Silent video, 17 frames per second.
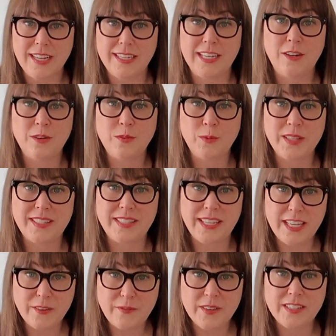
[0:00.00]
Now, with
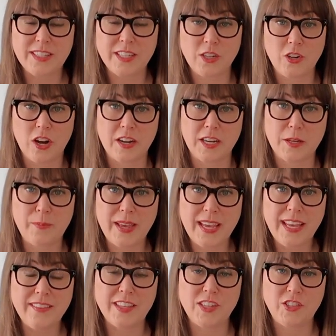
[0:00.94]
Tethys and chronic
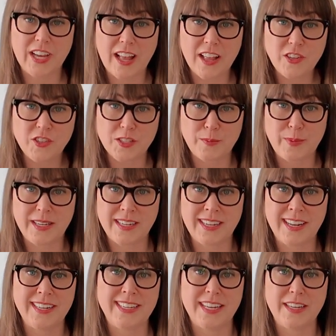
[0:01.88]
pain, the challenge has been in
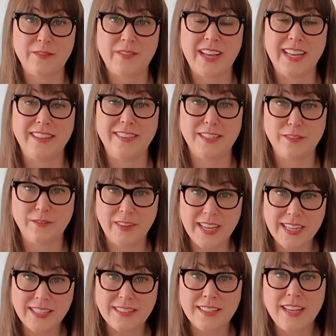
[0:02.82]
identifying the
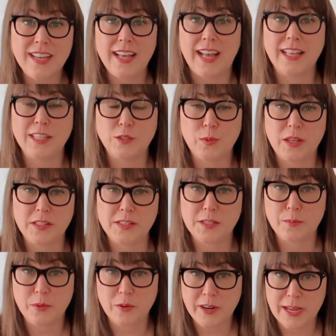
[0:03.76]
device as well as
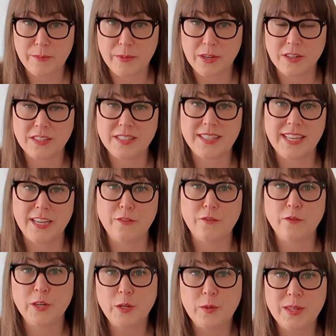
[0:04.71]
the parameters, think
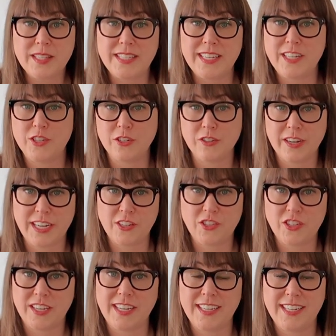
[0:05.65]
frequency,
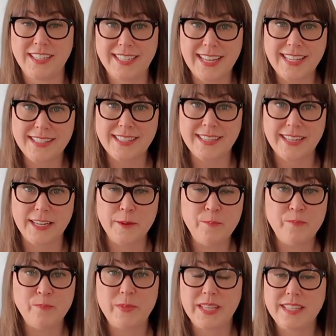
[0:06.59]
duration, and intensity,
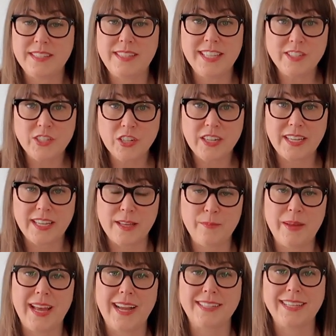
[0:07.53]
because these are going to
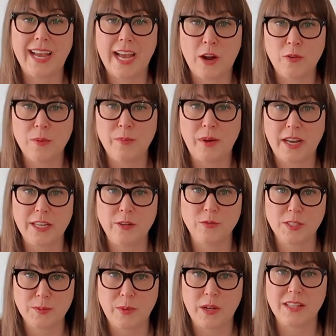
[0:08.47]
impact how our body
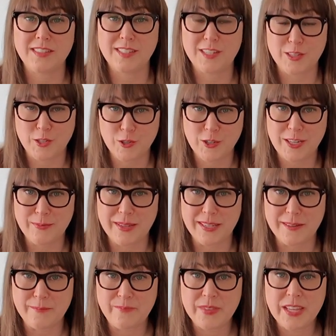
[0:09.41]
responds to the treatment.